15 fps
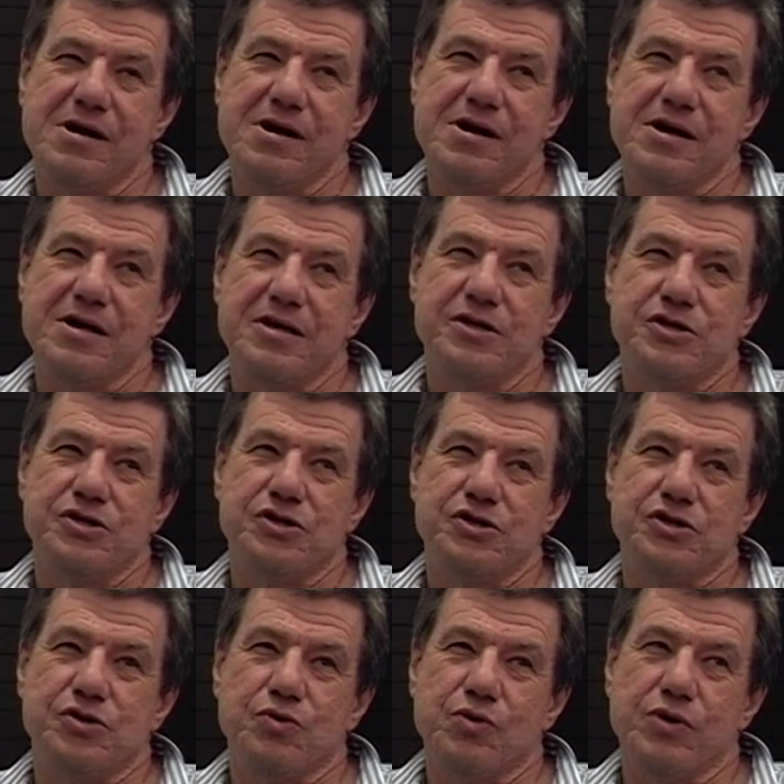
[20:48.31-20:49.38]
I
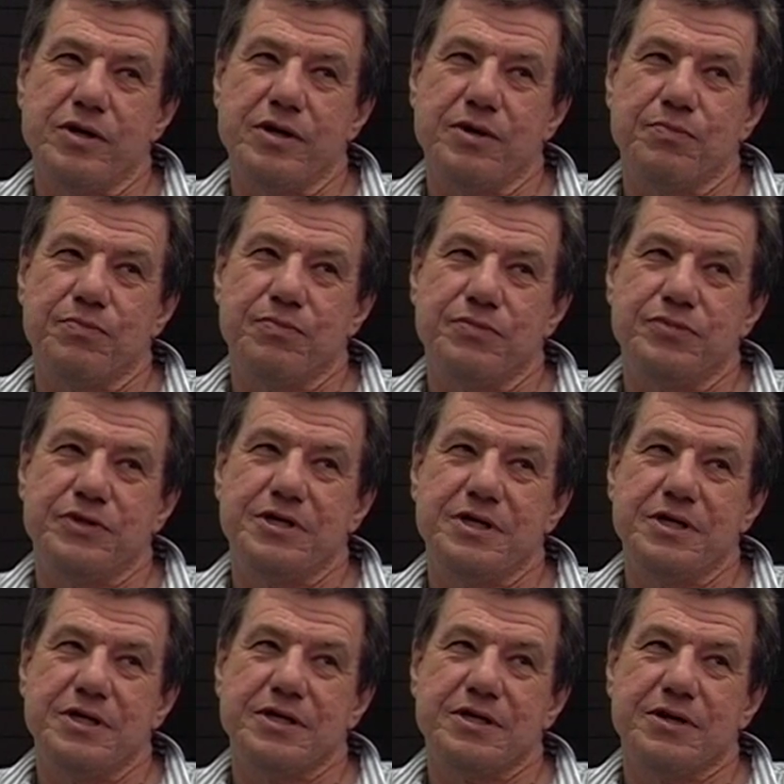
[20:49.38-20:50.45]
enjoy
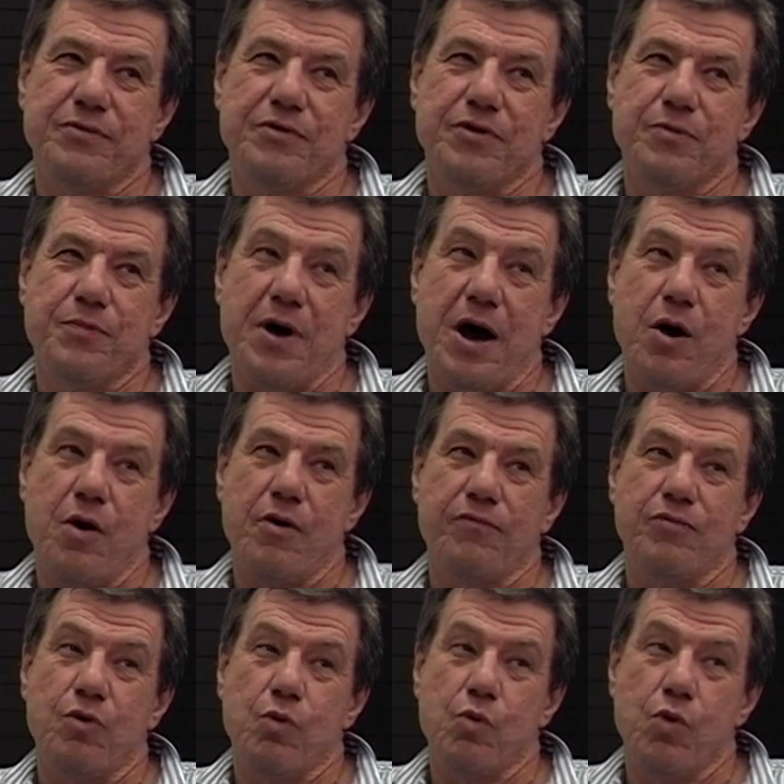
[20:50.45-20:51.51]
seeing some of the power of
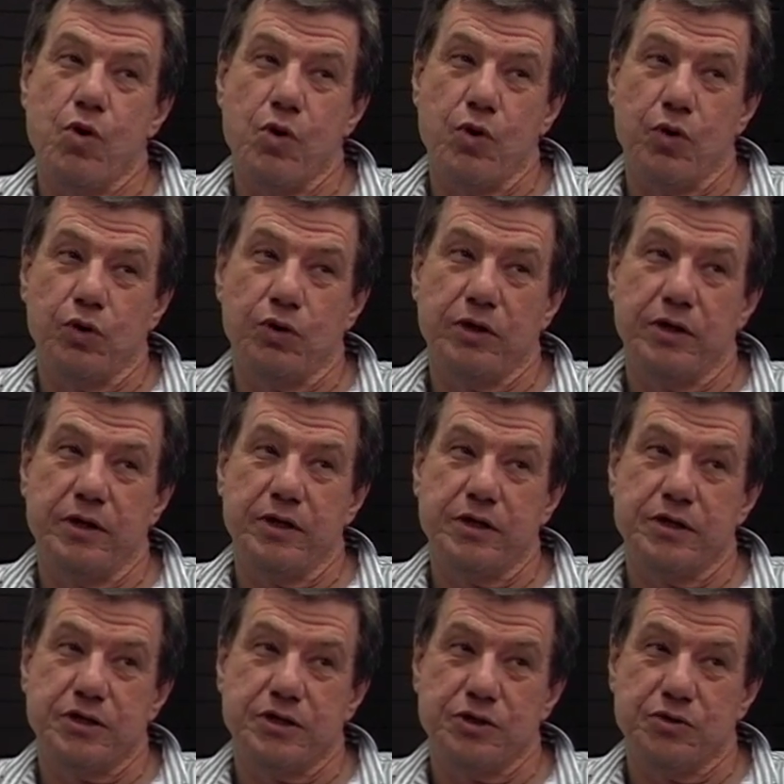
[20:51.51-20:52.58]
the world in a
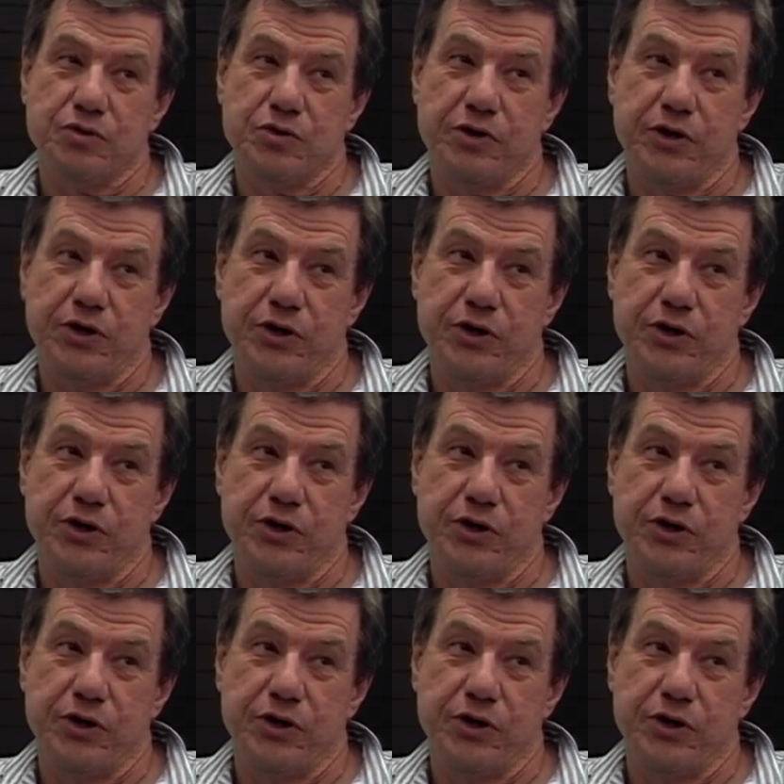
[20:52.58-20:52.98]
story.